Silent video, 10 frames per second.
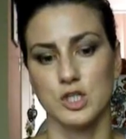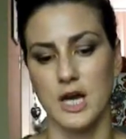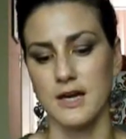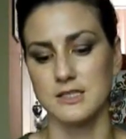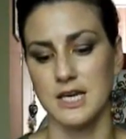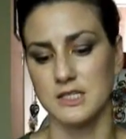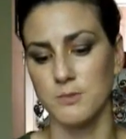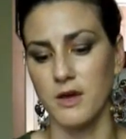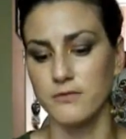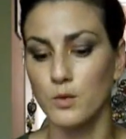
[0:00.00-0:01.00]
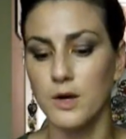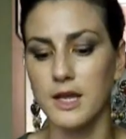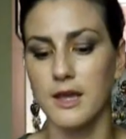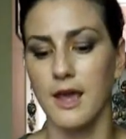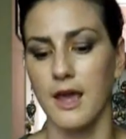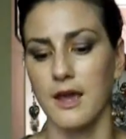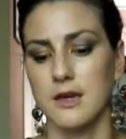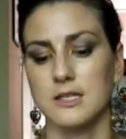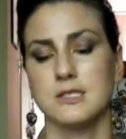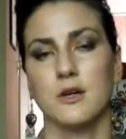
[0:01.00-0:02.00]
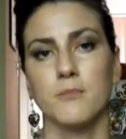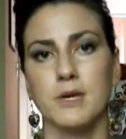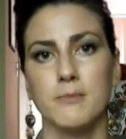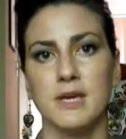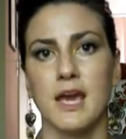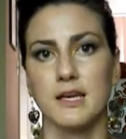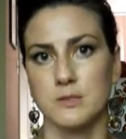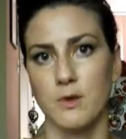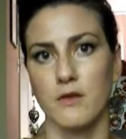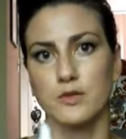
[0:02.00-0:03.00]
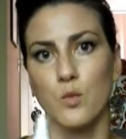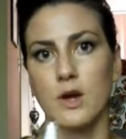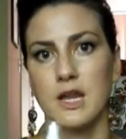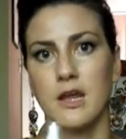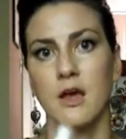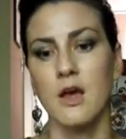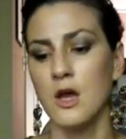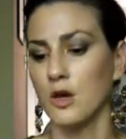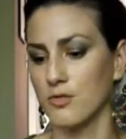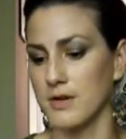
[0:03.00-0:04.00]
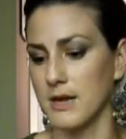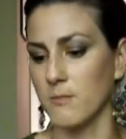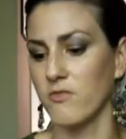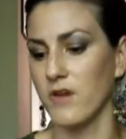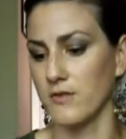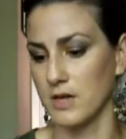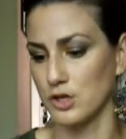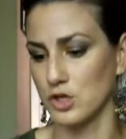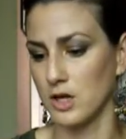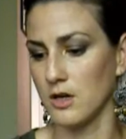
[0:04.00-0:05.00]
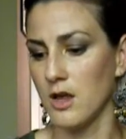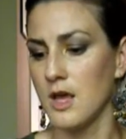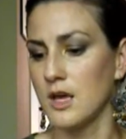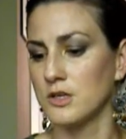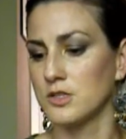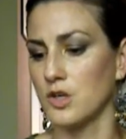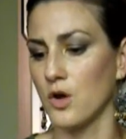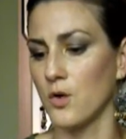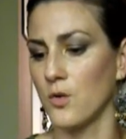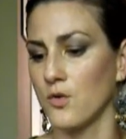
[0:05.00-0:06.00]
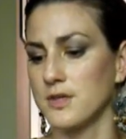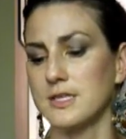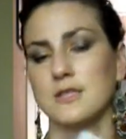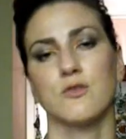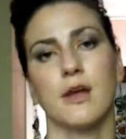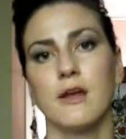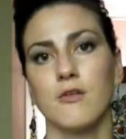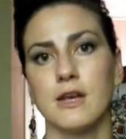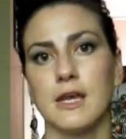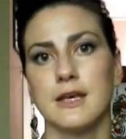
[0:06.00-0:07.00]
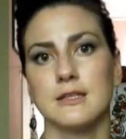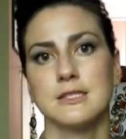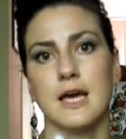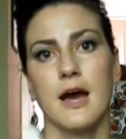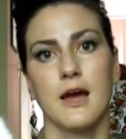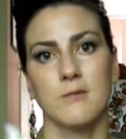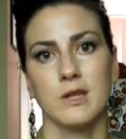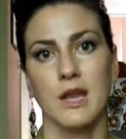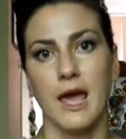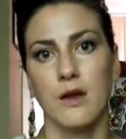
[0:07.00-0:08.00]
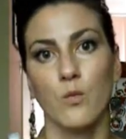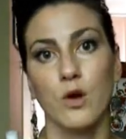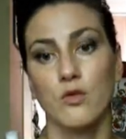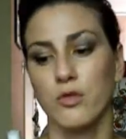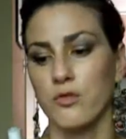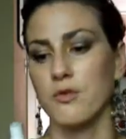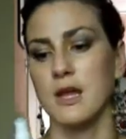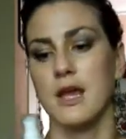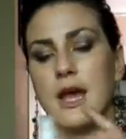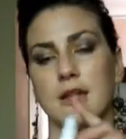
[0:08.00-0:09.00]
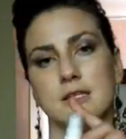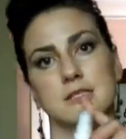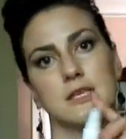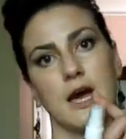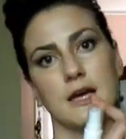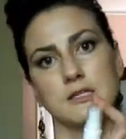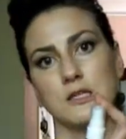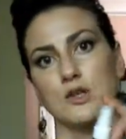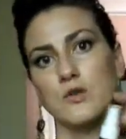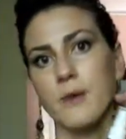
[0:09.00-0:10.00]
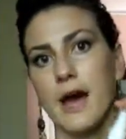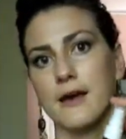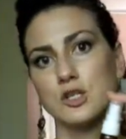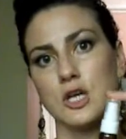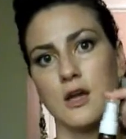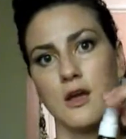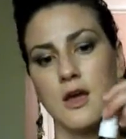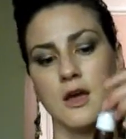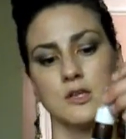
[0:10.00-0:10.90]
which has SPF 20, and it's their BB SPF 20 cream foundation. So this has great ingredients. I'm in N103, and it has the new packaging.